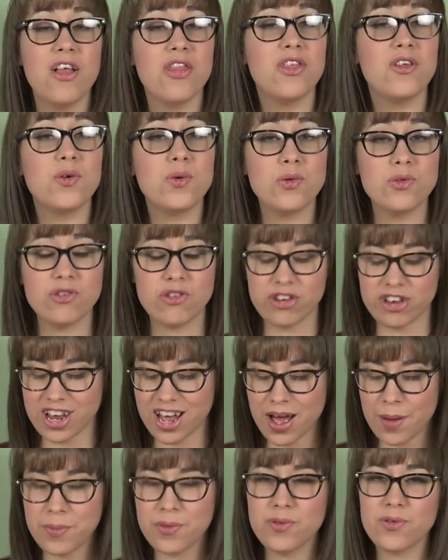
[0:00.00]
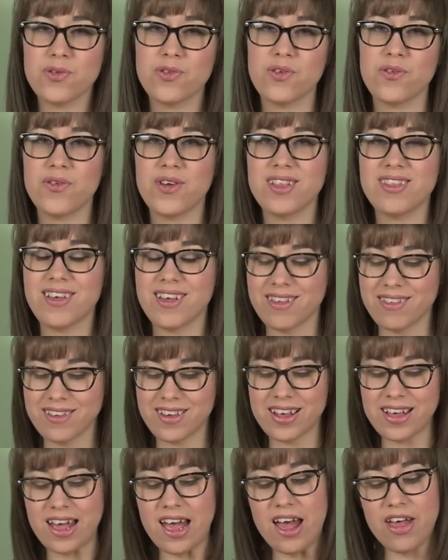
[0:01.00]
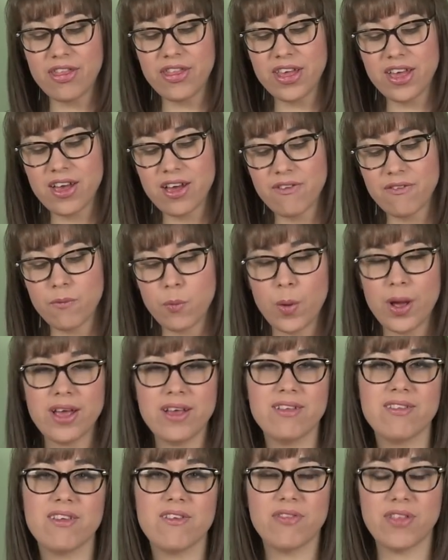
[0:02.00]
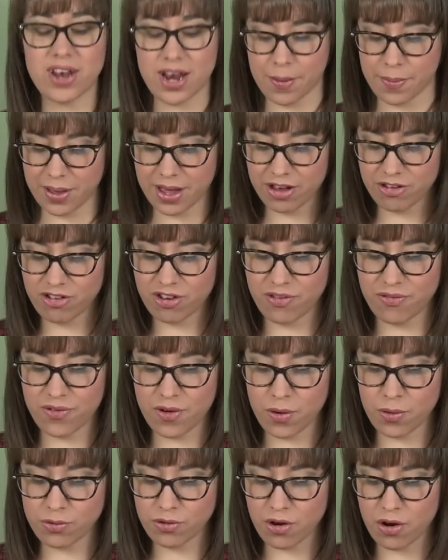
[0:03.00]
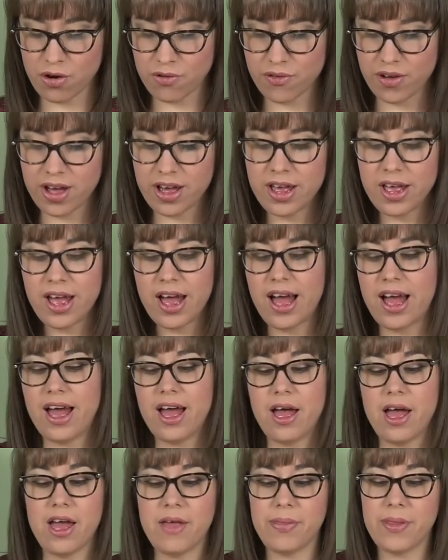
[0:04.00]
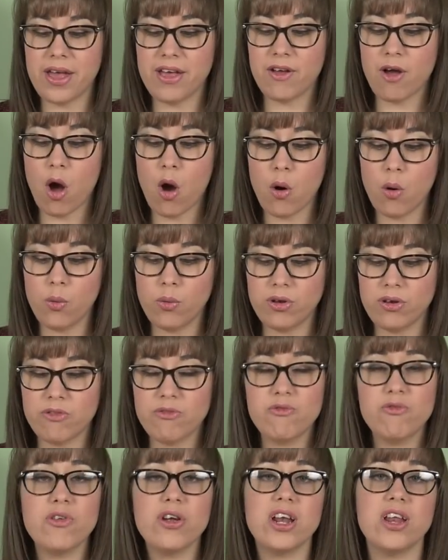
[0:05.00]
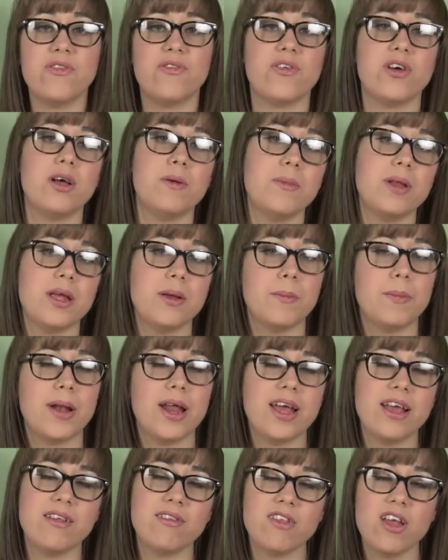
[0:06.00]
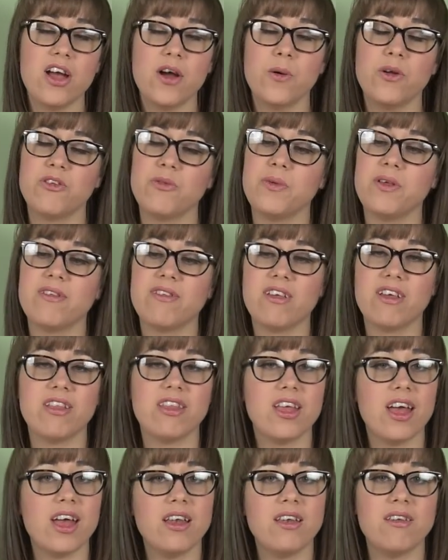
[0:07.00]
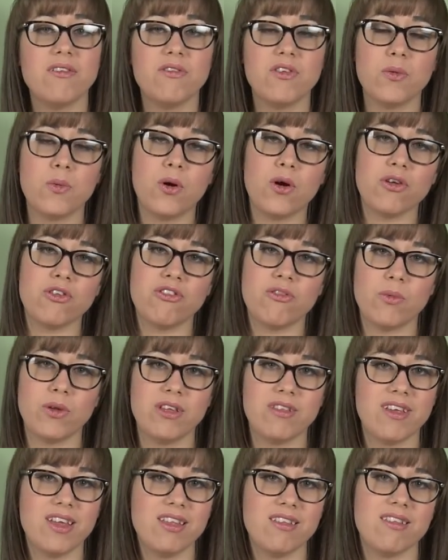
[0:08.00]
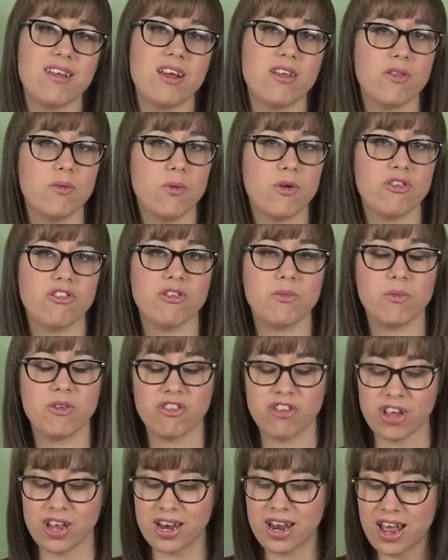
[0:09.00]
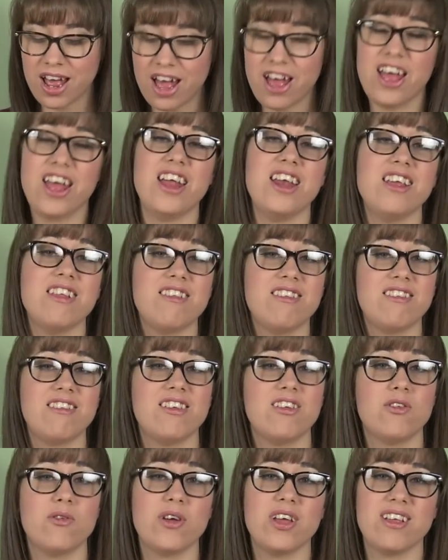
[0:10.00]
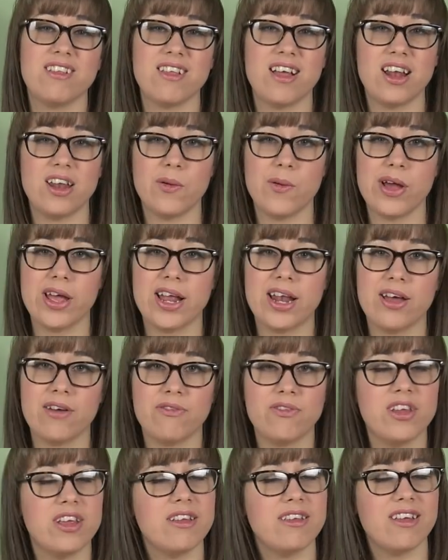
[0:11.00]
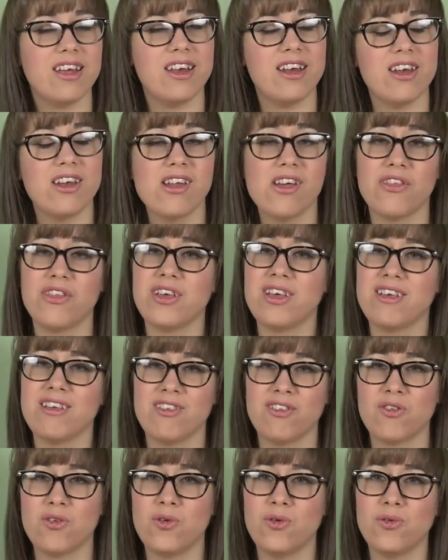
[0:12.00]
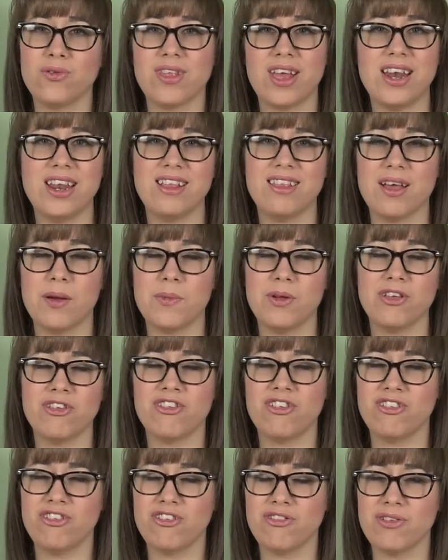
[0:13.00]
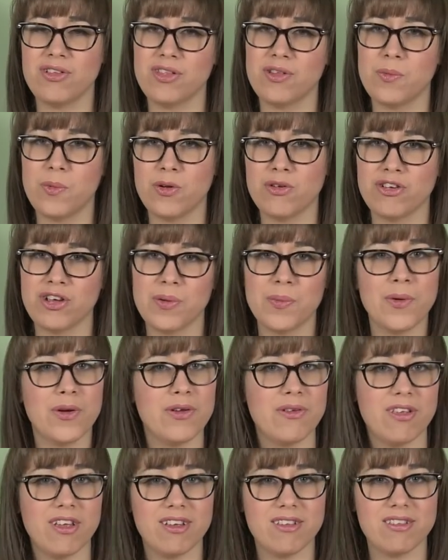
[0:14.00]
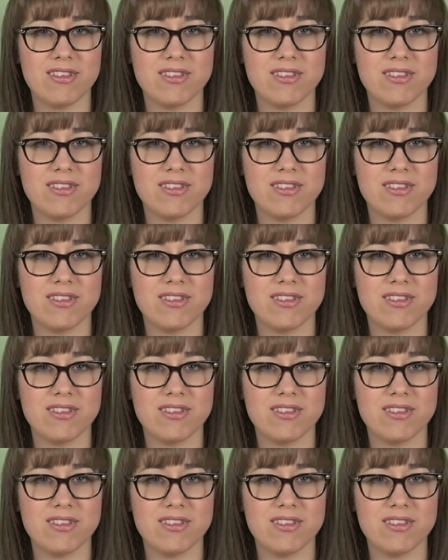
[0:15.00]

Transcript: The laundry tab is also fantastic. The wings of the nappy actually fold over and they hold really firmly in place, which means that at the end of your wash, when you take this out of the washing machine, it is still exactly where you left it and nothing has caught any damage during the washing process.